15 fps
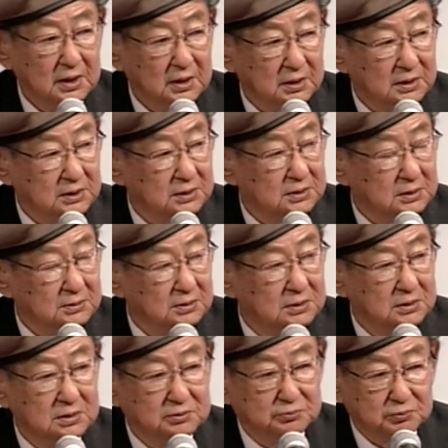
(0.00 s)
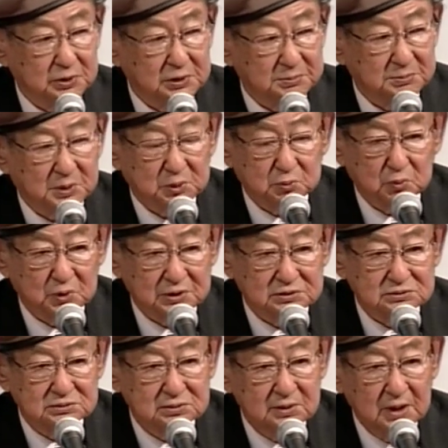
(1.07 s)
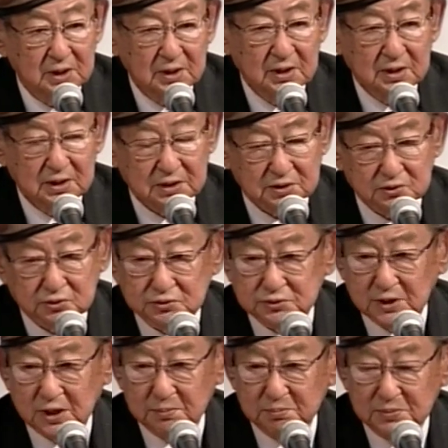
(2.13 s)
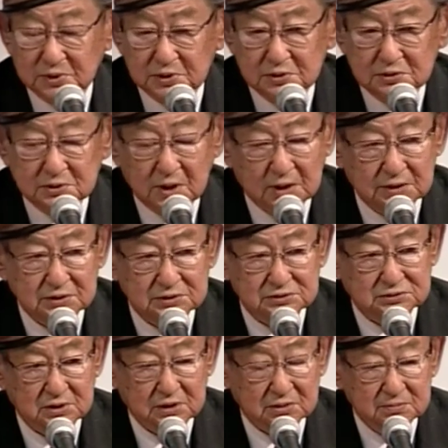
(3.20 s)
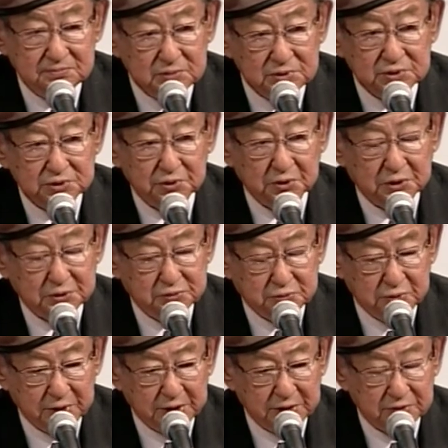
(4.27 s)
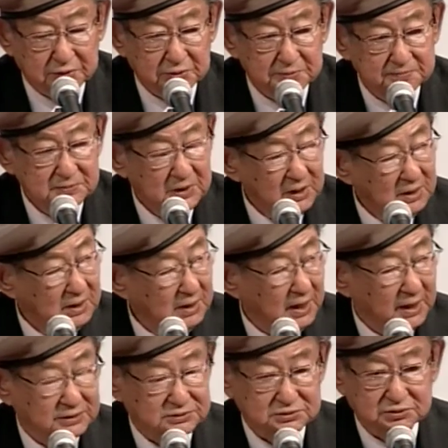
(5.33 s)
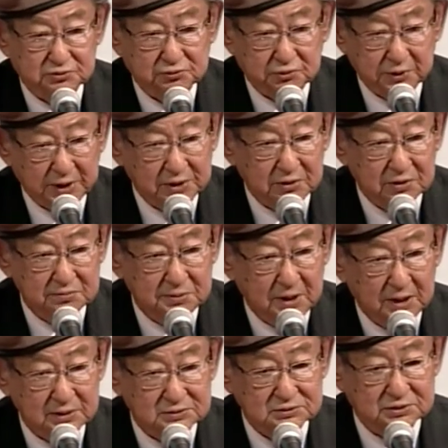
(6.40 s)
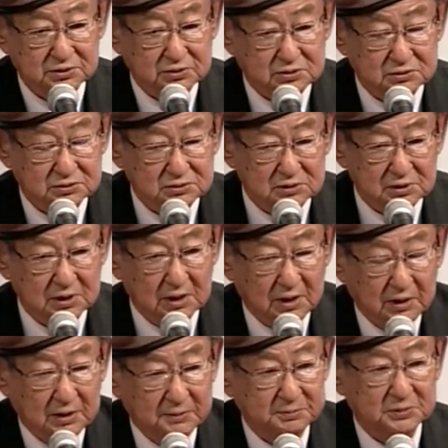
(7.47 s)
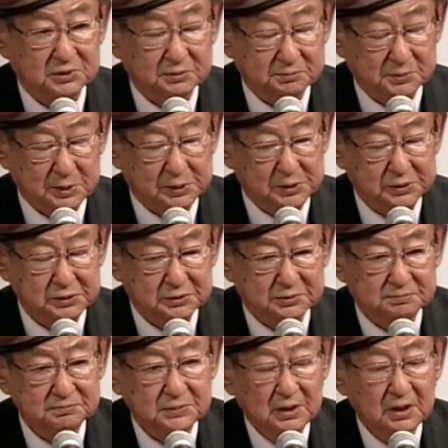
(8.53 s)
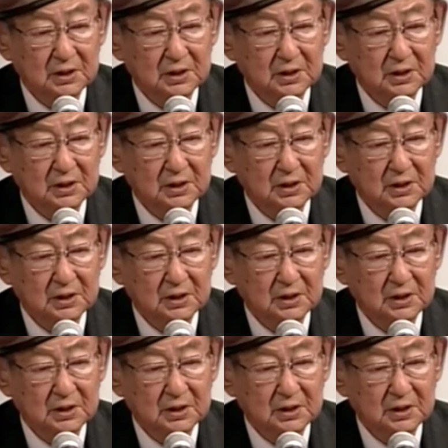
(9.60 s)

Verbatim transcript: uh, uh, treatment was, he looked at me and he said, You're a traitor. I said, Traitor? I said, You can see I'm an American.